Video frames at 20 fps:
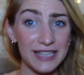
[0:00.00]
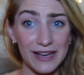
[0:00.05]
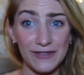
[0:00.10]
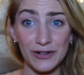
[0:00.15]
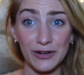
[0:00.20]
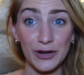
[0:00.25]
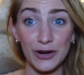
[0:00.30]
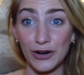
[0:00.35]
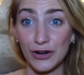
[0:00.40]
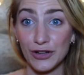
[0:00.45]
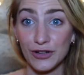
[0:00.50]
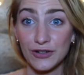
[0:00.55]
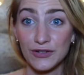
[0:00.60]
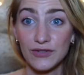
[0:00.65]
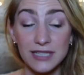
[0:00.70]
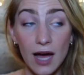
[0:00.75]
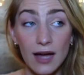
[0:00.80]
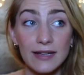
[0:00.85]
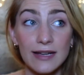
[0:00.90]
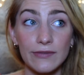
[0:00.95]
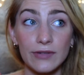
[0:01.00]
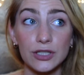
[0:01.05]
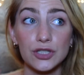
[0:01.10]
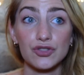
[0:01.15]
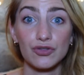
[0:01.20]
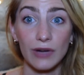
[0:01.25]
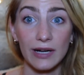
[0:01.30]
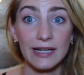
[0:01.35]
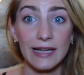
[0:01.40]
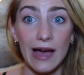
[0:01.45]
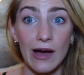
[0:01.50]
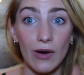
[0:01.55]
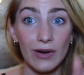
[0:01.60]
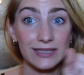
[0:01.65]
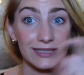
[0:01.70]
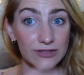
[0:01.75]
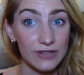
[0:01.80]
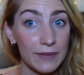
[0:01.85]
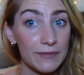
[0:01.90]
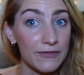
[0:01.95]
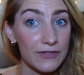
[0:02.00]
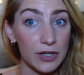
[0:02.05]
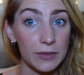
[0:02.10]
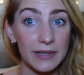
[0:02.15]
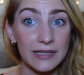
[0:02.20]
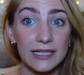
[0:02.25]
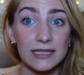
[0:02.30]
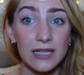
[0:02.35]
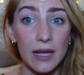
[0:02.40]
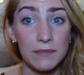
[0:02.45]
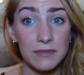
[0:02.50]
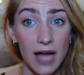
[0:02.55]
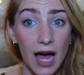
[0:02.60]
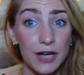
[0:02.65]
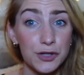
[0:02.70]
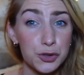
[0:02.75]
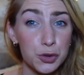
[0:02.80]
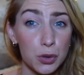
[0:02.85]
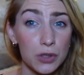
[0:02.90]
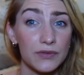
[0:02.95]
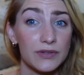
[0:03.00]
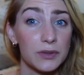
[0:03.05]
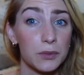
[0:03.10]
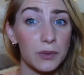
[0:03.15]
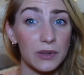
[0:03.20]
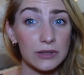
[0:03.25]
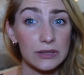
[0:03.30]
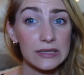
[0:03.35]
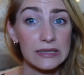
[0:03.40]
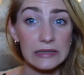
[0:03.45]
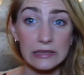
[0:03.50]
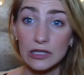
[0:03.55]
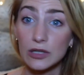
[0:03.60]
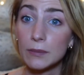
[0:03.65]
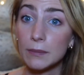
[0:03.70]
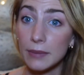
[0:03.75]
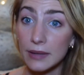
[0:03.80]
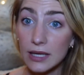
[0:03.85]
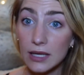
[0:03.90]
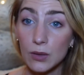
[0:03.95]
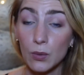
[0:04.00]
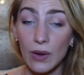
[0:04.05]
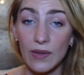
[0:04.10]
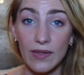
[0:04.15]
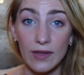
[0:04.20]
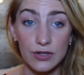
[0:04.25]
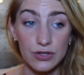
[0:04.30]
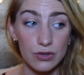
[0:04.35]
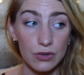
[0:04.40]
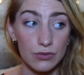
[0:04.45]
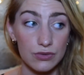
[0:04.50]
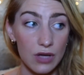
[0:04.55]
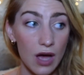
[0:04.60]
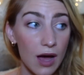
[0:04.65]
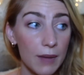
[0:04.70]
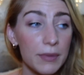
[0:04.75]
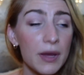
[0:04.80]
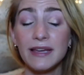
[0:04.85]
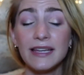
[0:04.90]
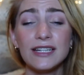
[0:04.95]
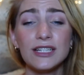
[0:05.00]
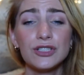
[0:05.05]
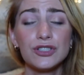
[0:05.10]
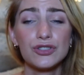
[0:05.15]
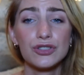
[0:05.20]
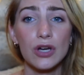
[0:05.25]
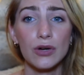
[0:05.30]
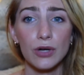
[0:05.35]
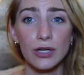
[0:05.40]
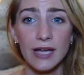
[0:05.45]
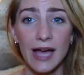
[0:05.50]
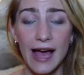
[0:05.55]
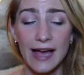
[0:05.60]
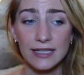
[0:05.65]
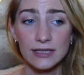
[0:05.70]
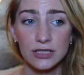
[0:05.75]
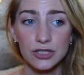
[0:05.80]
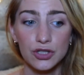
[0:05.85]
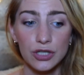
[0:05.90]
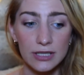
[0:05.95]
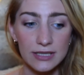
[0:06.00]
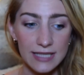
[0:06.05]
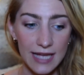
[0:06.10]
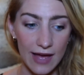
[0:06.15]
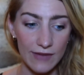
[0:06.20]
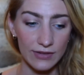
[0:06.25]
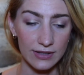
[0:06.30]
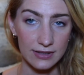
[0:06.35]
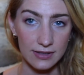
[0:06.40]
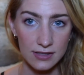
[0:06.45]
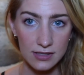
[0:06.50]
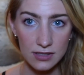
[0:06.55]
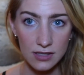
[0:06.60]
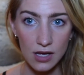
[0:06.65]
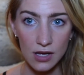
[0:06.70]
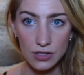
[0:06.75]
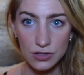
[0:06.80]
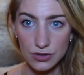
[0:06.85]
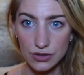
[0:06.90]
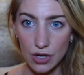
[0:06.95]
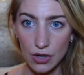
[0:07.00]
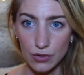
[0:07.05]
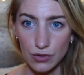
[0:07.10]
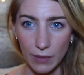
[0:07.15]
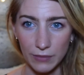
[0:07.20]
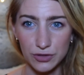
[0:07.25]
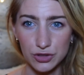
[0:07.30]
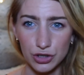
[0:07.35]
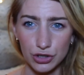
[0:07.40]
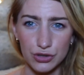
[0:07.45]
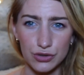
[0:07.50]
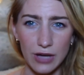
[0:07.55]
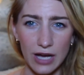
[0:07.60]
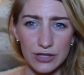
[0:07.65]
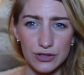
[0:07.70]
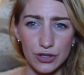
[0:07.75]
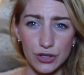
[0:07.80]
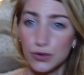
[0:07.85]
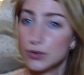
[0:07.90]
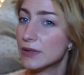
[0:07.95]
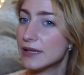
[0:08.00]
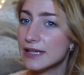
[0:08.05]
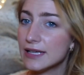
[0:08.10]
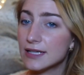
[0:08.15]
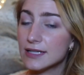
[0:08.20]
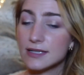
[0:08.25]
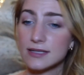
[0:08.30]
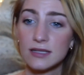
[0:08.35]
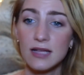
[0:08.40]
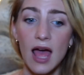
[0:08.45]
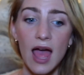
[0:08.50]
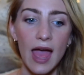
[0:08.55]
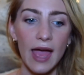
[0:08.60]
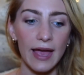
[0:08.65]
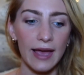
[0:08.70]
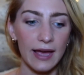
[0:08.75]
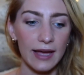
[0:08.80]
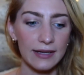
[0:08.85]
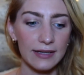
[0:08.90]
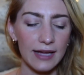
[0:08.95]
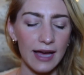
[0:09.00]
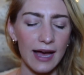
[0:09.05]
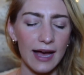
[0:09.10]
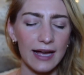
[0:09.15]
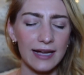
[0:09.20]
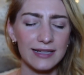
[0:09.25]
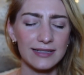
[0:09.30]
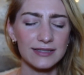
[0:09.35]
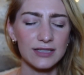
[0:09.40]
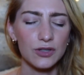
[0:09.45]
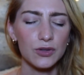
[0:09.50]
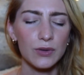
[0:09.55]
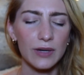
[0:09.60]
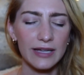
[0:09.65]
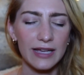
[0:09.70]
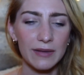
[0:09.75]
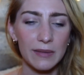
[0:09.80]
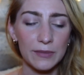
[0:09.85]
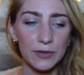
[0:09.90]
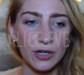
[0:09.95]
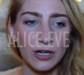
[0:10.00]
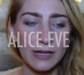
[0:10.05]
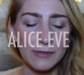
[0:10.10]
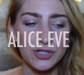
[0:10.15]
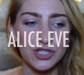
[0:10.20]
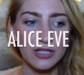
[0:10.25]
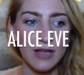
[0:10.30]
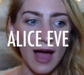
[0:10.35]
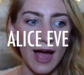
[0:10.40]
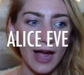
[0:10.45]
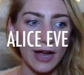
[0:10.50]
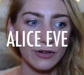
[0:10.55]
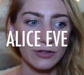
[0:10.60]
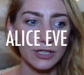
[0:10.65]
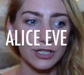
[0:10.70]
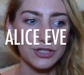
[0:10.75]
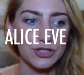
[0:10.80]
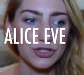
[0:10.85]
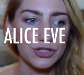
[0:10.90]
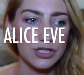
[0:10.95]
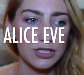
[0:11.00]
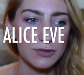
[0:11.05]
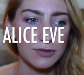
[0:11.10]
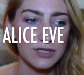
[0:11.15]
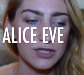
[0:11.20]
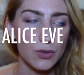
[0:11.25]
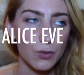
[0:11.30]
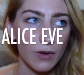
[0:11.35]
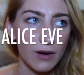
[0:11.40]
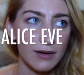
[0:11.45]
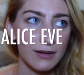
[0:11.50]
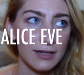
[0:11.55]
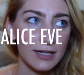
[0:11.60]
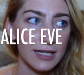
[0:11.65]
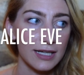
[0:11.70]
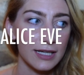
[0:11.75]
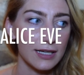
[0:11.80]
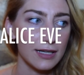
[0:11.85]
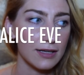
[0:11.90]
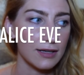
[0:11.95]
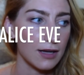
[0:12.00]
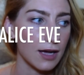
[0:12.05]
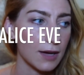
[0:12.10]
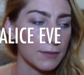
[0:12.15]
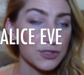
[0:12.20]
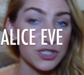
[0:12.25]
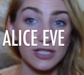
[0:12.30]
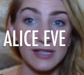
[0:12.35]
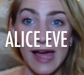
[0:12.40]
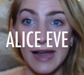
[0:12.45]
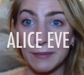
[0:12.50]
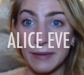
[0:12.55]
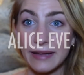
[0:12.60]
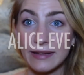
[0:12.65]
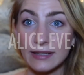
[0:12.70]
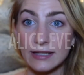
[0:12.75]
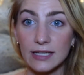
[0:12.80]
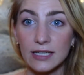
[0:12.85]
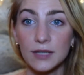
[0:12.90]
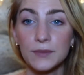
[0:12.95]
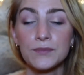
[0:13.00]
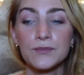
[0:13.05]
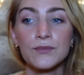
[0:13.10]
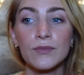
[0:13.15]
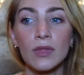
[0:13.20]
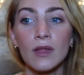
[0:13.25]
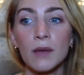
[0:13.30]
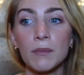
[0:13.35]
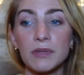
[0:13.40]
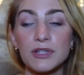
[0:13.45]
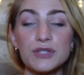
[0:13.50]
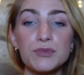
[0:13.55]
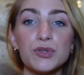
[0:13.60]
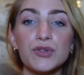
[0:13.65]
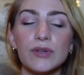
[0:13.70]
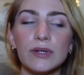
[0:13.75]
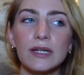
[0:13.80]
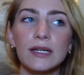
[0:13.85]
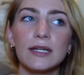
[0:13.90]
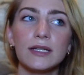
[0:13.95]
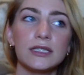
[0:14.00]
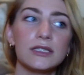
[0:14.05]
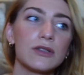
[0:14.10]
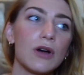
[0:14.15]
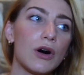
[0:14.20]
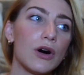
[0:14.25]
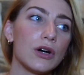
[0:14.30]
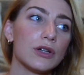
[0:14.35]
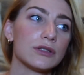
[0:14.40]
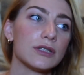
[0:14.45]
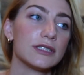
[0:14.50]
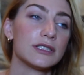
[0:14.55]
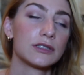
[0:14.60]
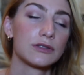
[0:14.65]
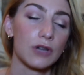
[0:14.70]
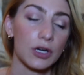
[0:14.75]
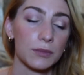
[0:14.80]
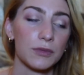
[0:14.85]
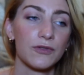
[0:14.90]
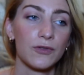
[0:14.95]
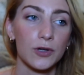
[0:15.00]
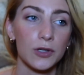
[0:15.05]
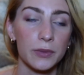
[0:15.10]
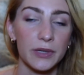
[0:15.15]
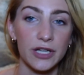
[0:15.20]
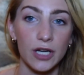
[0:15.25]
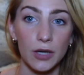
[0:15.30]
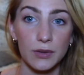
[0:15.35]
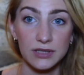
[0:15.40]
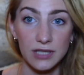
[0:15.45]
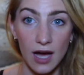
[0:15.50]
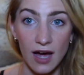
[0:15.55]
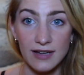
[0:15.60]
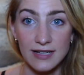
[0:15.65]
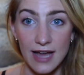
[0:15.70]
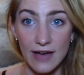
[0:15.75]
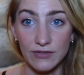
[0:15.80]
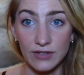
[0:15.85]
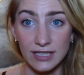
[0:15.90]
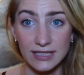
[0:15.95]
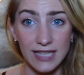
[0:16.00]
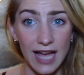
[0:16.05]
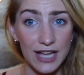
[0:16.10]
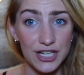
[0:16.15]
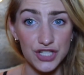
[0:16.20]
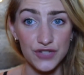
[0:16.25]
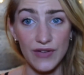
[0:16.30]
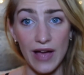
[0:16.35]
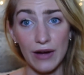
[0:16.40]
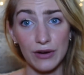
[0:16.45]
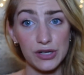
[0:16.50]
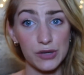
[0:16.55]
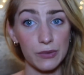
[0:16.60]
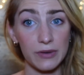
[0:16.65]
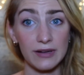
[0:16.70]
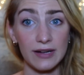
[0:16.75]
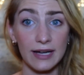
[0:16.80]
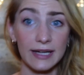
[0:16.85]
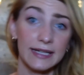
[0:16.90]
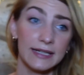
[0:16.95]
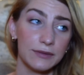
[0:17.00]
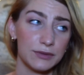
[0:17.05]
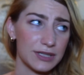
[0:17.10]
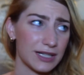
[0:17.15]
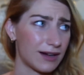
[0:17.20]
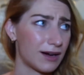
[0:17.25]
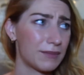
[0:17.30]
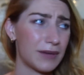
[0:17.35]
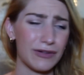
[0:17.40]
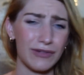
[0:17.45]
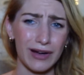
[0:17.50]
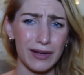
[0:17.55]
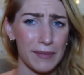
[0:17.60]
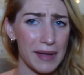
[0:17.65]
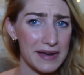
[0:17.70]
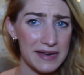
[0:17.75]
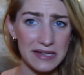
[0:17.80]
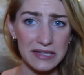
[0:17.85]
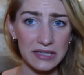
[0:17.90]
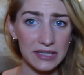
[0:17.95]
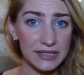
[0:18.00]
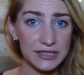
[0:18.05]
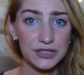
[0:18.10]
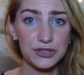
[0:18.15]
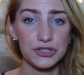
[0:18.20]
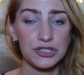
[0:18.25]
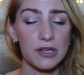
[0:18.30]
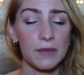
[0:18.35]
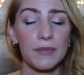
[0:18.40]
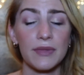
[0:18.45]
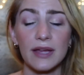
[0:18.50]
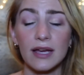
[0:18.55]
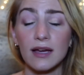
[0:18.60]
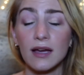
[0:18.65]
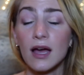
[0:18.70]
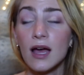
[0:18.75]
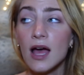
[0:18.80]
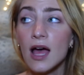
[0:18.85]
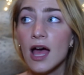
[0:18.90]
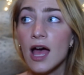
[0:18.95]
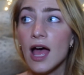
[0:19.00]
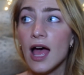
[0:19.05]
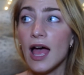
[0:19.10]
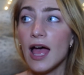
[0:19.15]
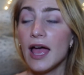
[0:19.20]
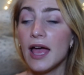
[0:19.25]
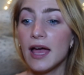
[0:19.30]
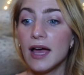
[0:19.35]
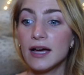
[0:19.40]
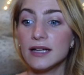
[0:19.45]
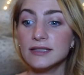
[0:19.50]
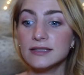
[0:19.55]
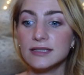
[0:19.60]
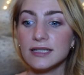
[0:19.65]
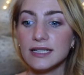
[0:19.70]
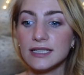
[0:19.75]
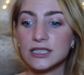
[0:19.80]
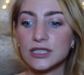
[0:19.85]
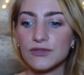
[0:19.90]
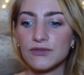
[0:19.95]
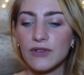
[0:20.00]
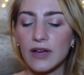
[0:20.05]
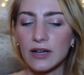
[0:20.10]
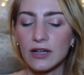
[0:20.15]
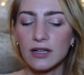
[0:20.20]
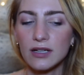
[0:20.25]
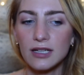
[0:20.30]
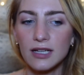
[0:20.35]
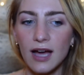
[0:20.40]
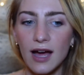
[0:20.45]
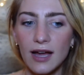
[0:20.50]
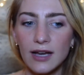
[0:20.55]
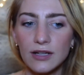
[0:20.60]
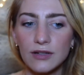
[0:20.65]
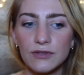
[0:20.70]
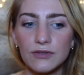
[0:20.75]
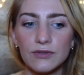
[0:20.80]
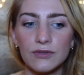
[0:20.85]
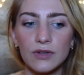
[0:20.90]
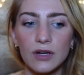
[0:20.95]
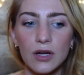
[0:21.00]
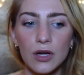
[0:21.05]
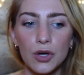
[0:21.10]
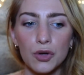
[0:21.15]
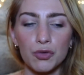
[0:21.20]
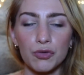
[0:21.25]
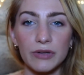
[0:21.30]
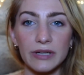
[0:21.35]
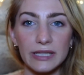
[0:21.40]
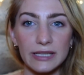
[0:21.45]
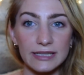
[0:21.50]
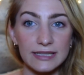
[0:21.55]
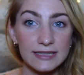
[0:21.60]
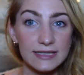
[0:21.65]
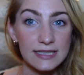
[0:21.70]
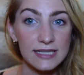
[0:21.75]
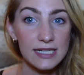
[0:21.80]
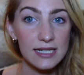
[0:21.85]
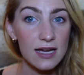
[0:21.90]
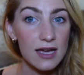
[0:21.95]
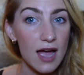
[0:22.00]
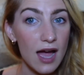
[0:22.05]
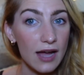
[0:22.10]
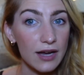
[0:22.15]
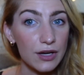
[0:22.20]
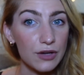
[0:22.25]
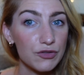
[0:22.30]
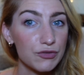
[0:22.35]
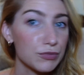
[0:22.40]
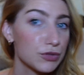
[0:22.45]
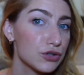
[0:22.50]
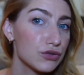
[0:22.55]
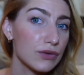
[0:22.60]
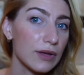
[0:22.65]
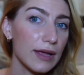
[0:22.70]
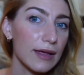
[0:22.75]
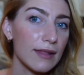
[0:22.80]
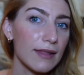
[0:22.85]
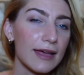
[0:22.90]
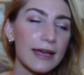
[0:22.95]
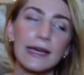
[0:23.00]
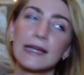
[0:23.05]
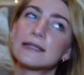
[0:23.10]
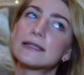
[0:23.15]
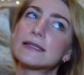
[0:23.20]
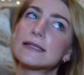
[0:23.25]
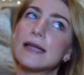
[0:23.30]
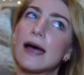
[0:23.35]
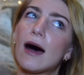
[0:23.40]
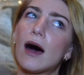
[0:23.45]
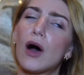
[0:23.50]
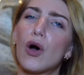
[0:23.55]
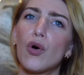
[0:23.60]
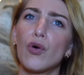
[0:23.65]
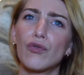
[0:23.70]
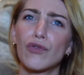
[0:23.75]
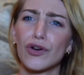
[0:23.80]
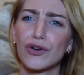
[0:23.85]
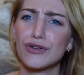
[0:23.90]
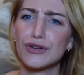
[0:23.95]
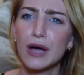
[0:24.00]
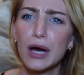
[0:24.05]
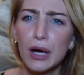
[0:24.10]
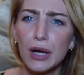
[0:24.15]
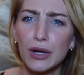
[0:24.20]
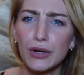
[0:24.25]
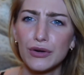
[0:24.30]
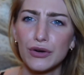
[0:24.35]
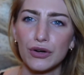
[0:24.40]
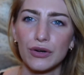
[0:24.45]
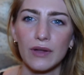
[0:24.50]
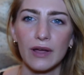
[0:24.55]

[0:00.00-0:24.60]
ever heard of. On Netflix right now, as I'm filming this, I'm not sure if it will still be when this goes up. It is so good. It has Chris Evans, so I'm sure you guys know who he is, and it has, oh, I can't remember her name. She's Irish. She was the one in She's Out of My League. But this movie is called, it's called Before We Go. It's on Netflix. I just found it one night. It was on my recommended list or something, and it's a very realistic movie. It's not overdone or